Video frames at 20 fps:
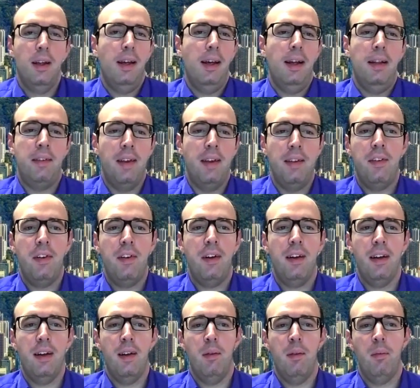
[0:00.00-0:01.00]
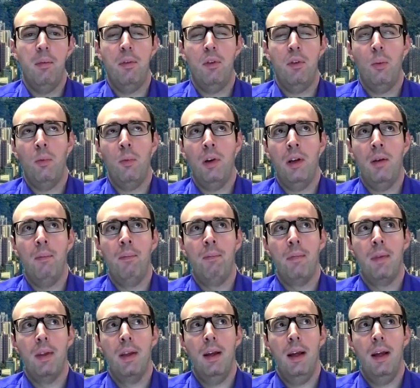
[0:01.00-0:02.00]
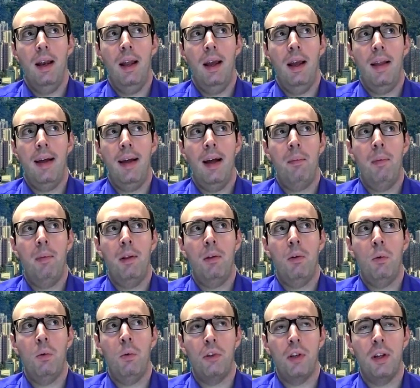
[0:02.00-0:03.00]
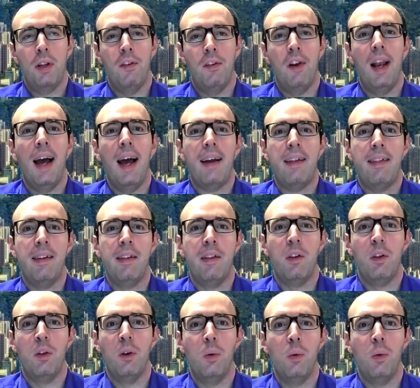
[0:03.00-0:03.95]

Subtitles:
etc. Someone like that, but who's reluctant,